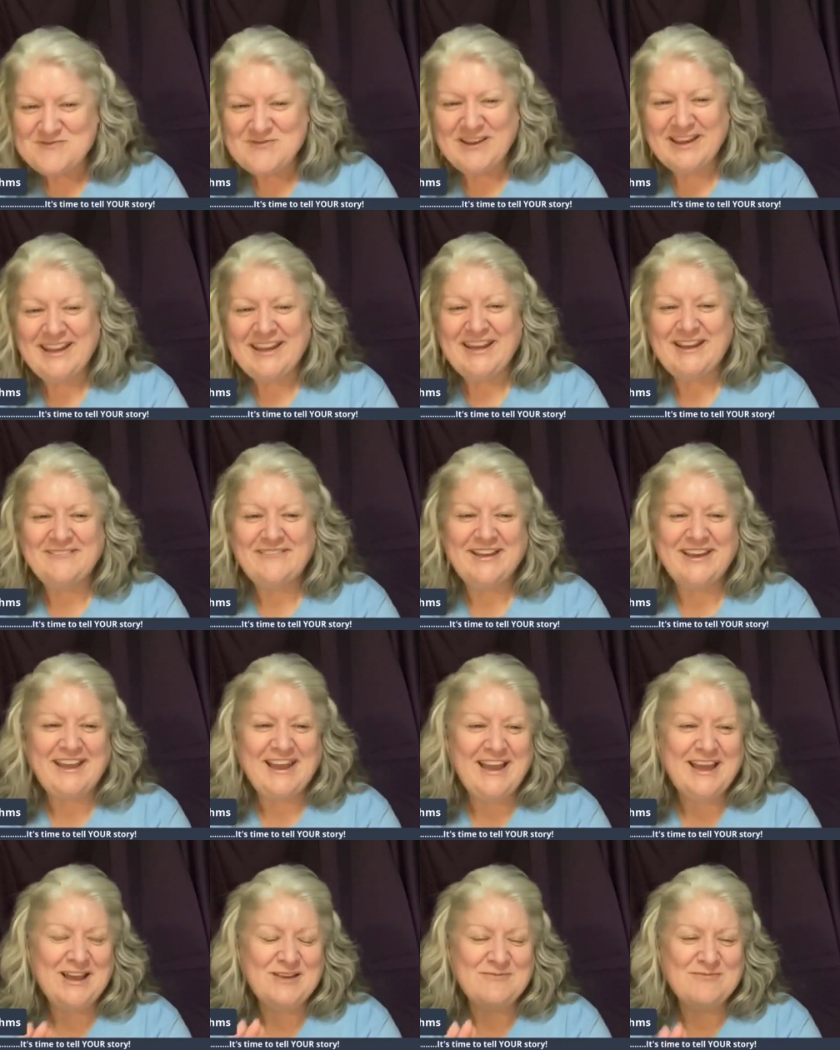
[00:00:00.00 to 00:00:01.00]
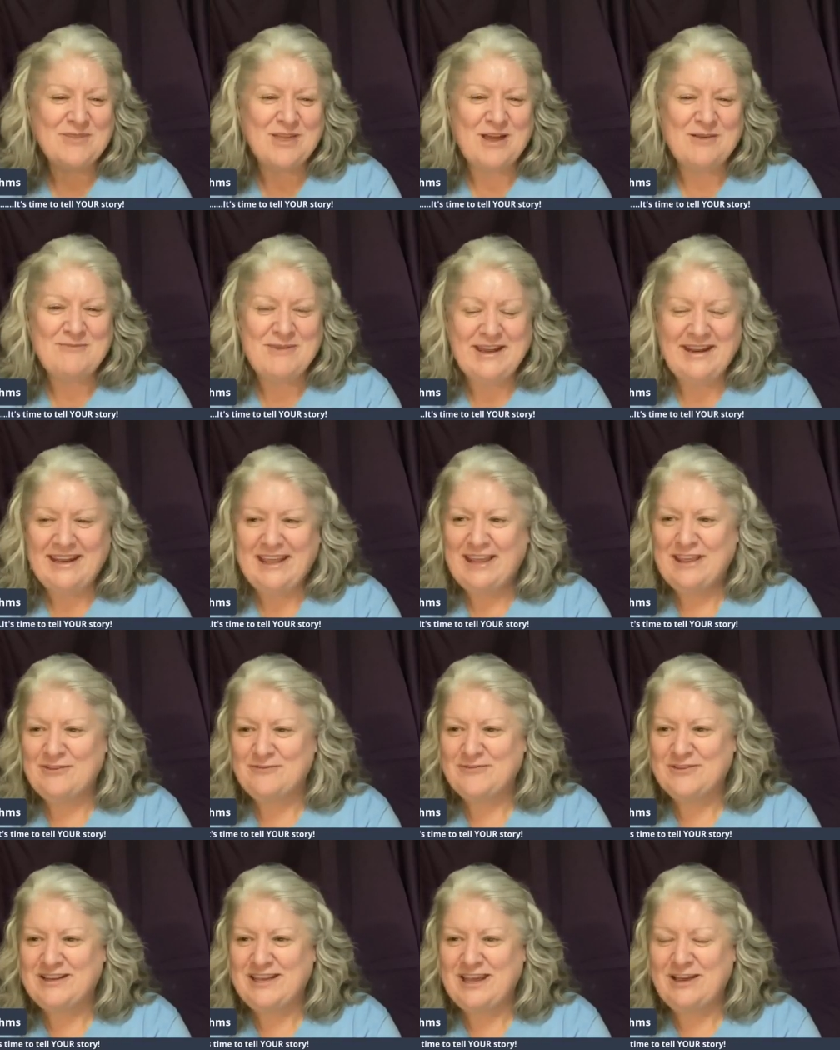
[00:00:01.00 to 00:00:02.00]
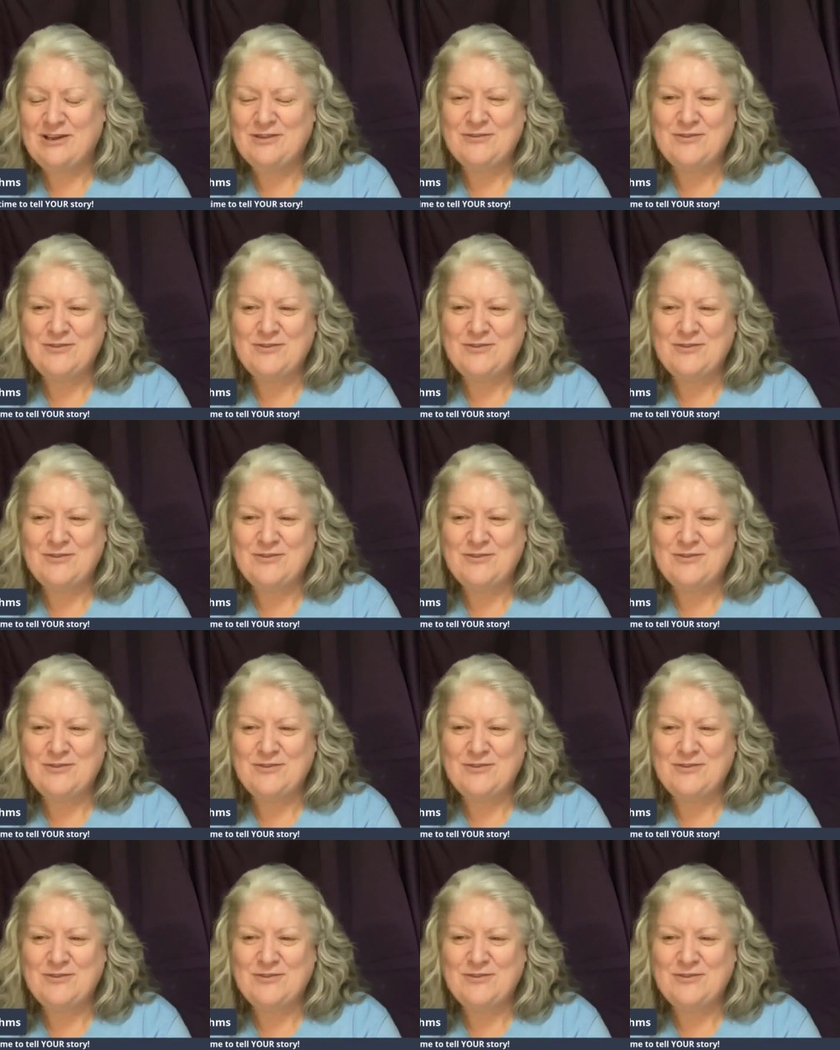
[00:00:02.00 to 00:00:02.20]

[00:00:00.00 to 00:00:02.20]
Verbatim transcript: But anyway, I'm out of here for now.